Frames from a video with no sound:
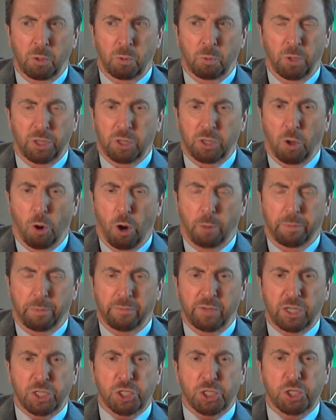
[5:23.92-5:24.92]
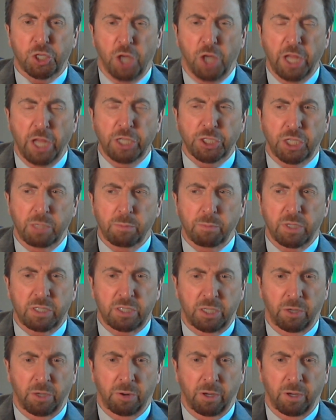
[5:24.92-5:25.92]
with the hope of exchanging
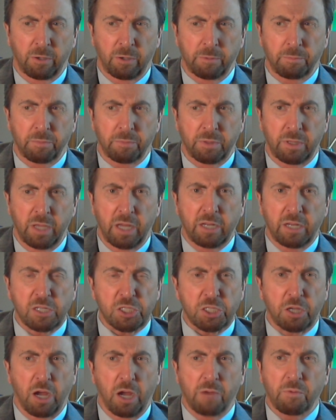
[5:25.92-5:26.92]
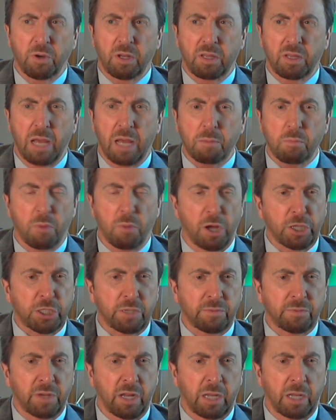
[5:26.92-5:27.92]
material, they discovered that
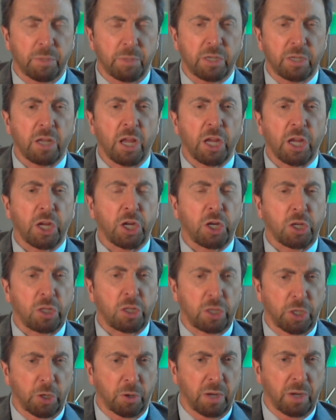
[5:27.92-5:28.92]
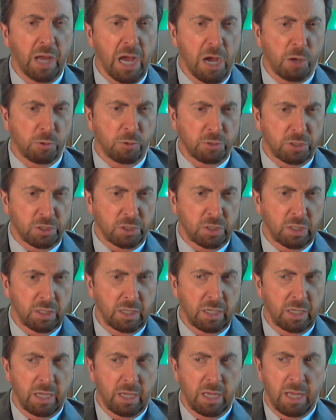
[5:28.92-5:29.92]
much of it had been cleared out.
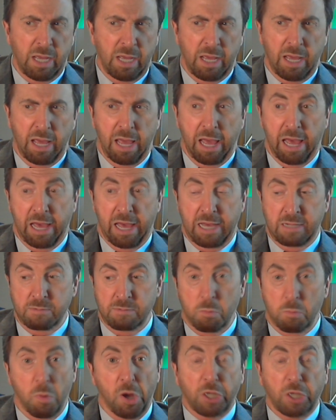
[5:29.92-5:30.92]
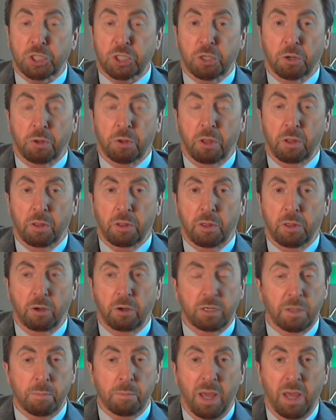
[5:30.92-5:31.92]
And much to
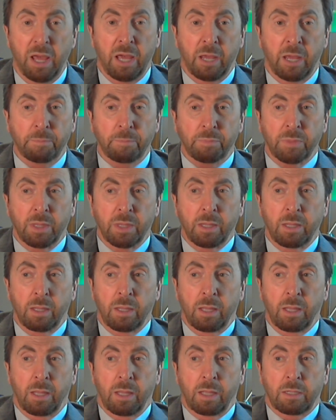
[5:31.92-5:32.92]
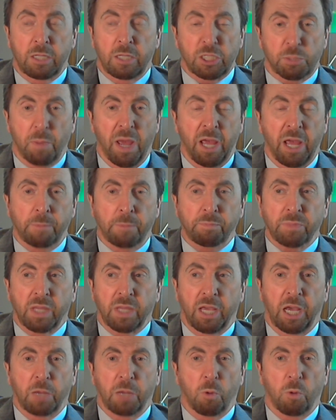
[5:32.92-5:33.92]
their dismay,
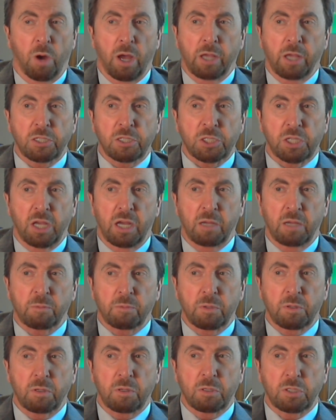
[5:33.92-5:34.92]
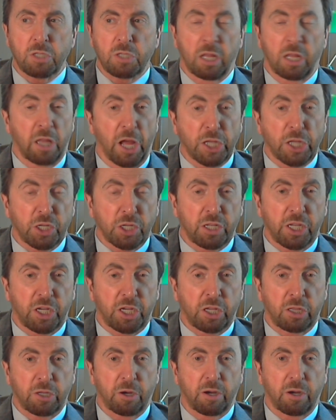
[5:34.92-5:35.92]
it was allegedly
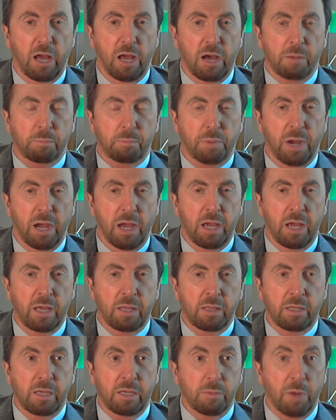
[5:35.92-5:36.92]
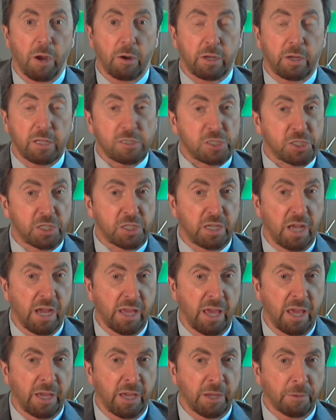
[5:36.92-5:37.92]
cleared out by the American
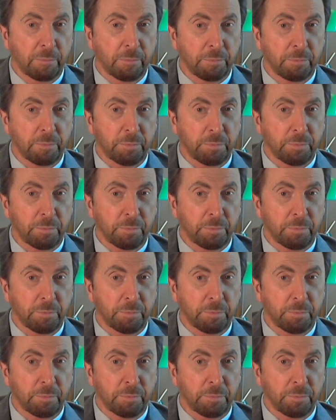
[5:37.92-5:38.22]
CIA,